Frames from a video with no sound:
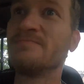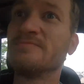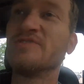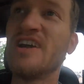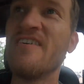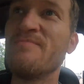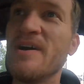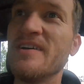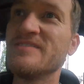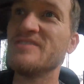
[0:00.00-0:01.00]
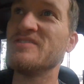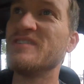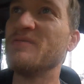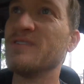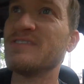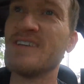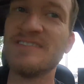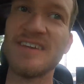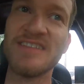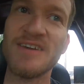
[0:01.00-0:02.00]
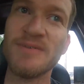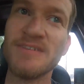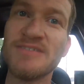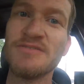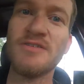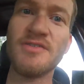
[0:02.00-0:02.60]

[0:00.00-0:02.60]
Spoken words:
drive-by, so you can hear what it sounds like that way too. Hold